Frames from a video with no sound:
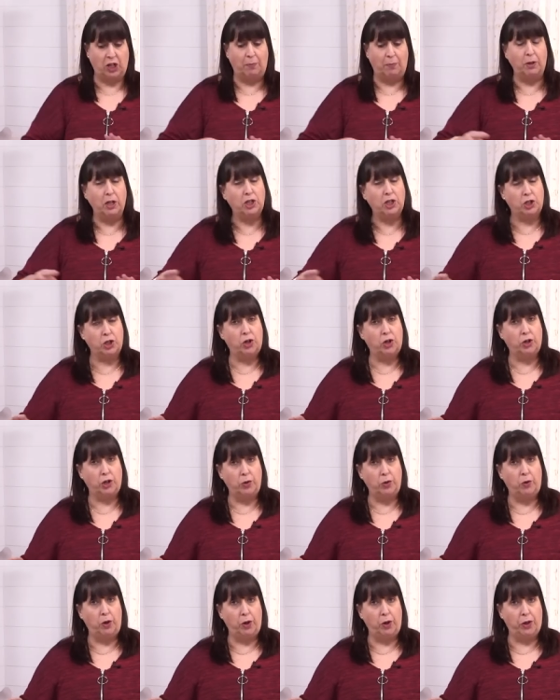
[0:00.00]
I'm going to talk
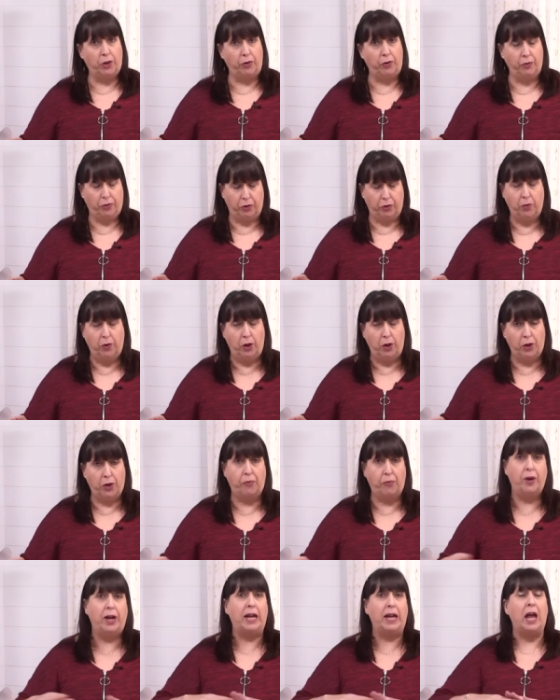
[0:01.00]
you all through all
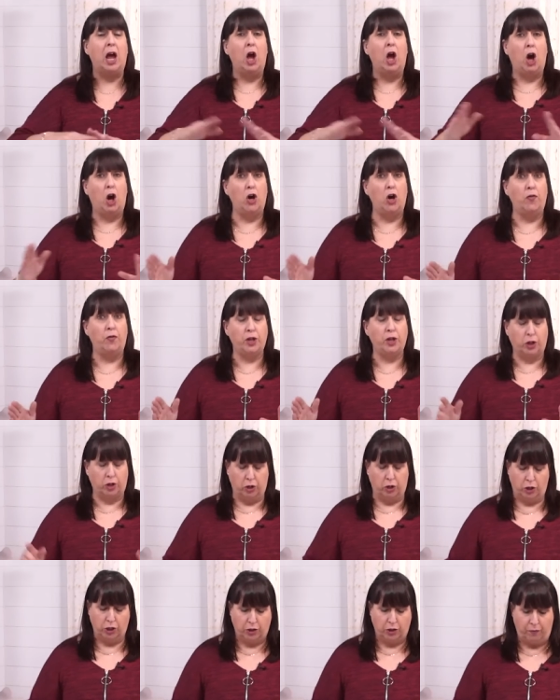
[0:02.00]
three over the
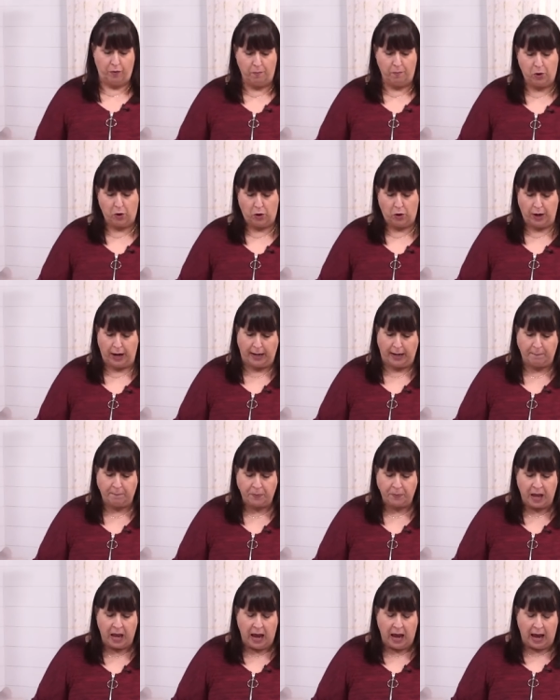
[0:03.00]
course of the morning.
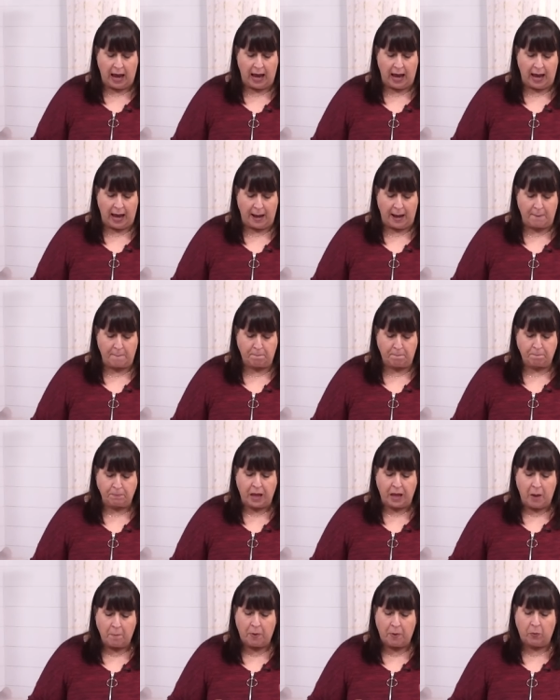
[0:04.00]

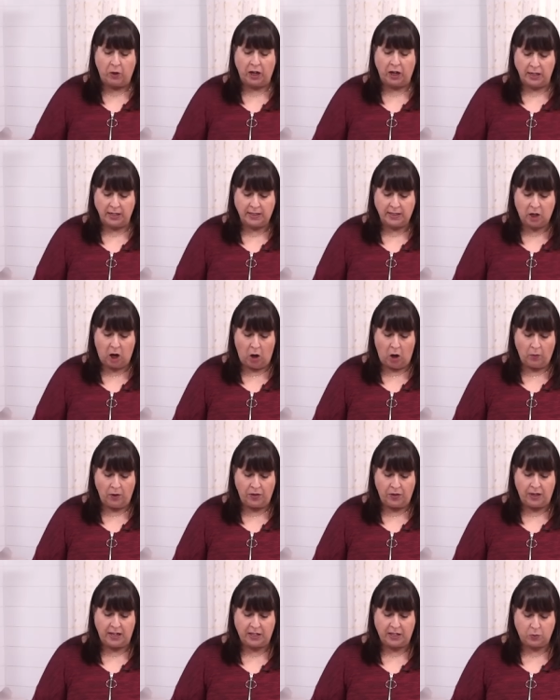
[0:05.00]
But we're going to start
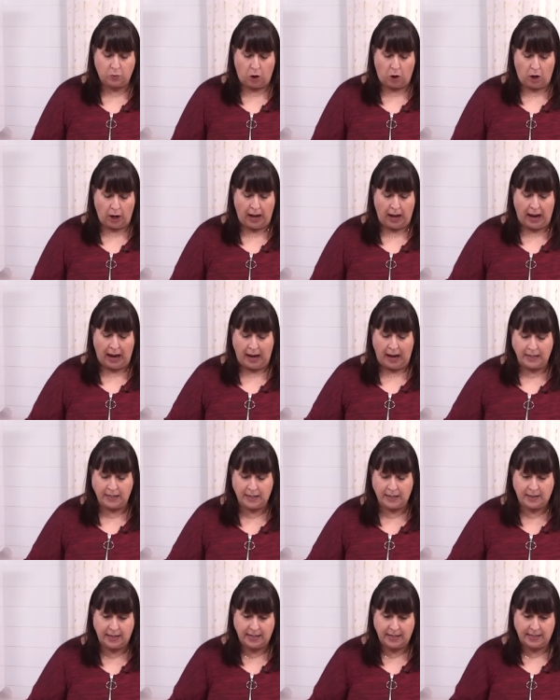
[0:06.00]
with this one, and
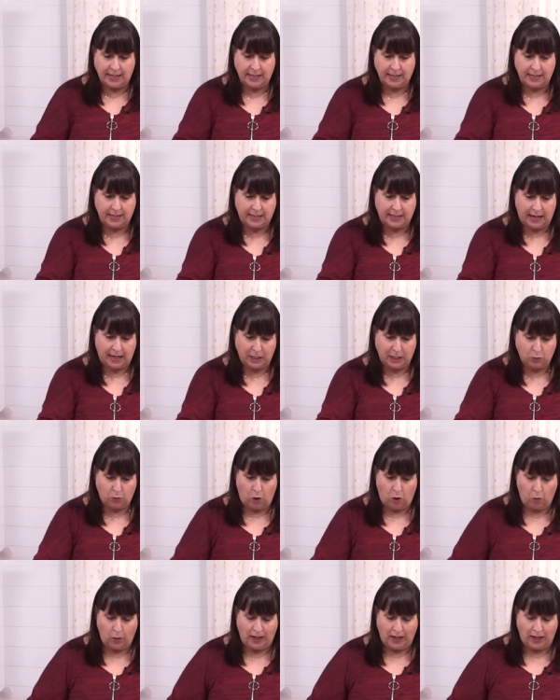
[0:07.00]
this, as I say, is what we